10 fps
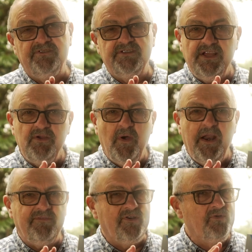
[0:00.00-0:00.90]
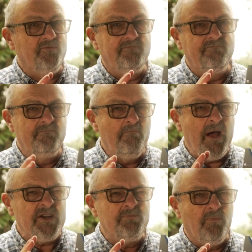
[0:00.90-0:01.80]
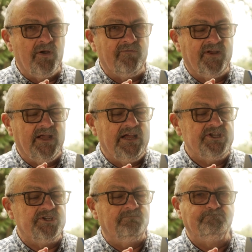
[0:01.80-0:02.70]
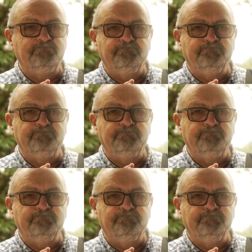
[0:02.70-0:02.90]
So you won't have to do much modification.